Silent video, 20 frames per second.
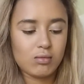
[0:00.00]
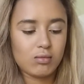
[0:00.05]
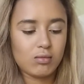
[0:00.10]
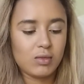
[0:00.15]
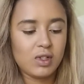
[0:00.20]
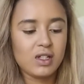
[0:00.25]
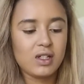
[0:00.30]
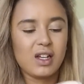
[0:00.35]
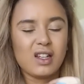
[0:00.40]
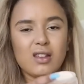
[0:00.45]

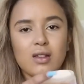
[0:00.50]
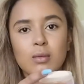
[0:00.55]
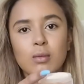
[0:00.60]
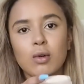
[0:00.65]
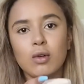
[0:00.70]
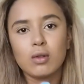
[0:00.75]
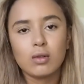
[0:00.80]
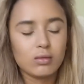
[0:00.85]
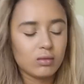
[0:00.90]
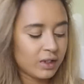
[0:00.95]
It's like the
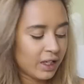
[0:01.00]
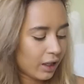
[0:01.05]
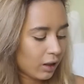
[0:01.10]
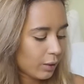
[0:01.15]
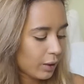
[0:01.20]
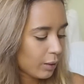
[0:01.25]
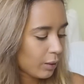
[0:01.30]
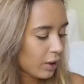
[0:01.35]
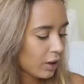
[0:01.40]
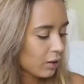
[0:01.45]
more
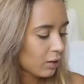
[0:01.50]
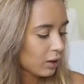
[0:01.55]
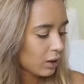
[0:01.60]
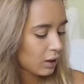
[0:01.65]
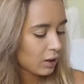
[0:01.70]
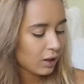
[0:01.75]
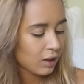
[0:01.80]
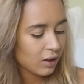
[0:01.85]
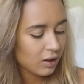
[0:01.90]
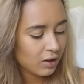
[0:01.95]
yellowy one.
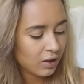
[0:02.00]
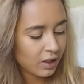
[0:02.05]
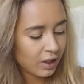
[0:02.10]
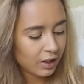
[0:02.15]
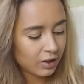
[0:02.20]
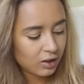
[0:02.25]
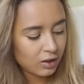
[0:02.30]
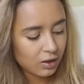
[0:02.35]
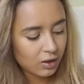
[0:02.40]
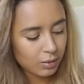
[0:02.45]
So yeah,
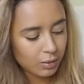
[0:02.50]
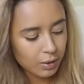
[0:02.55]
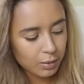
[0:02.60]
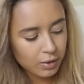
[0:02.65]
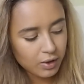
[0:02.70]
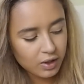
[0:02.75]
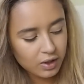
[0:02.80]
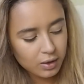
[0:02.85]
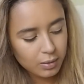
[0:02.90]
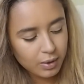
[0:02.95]
I just use my
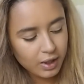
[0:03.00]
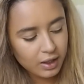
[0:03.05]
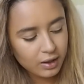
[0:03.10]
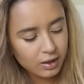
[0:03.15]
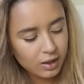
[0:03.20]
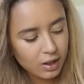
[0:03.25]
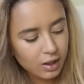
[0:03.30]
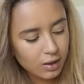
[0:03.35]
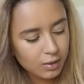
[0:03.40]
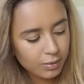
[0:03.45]
beauty
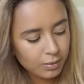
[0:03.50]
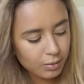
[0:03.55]
blender.